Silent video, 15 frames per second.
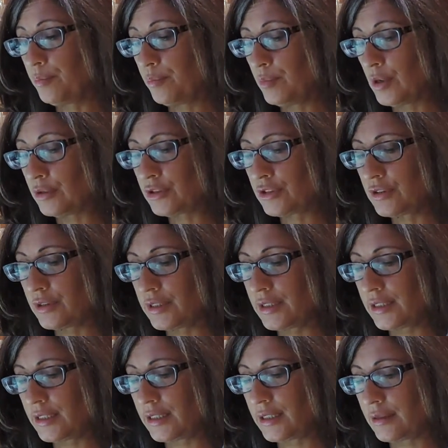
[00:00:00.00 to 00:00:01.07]

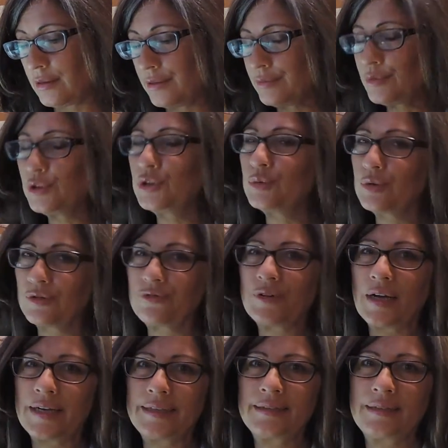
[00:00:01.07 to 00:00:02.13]
mostly you will
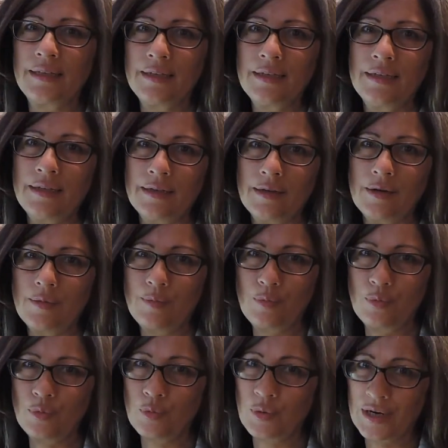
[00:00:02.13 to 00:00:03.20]
find
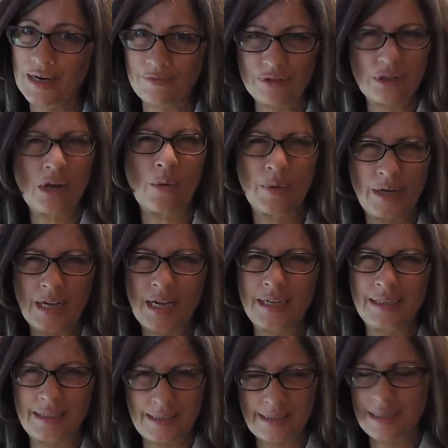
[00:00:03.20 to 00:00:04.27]
whatever's going
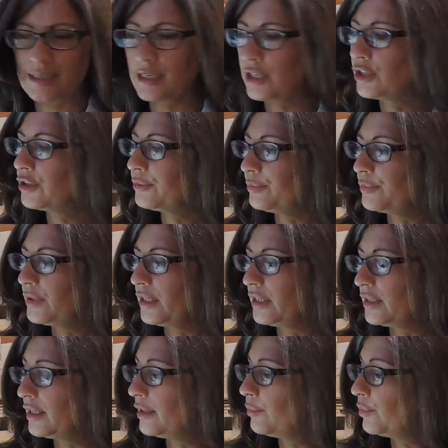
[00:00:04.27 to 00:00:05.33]
on is in here
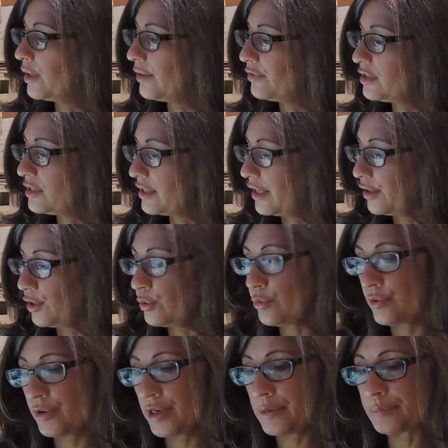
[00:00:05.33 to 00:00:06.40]
in whatever state you
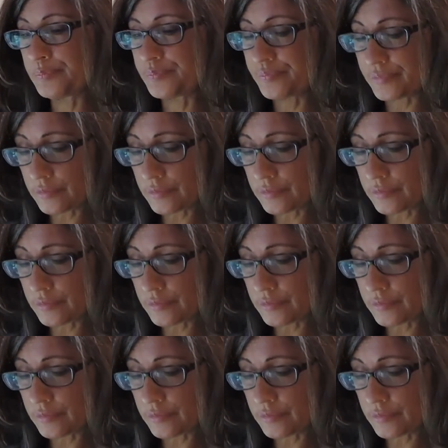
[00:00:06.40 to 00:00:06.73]
were in.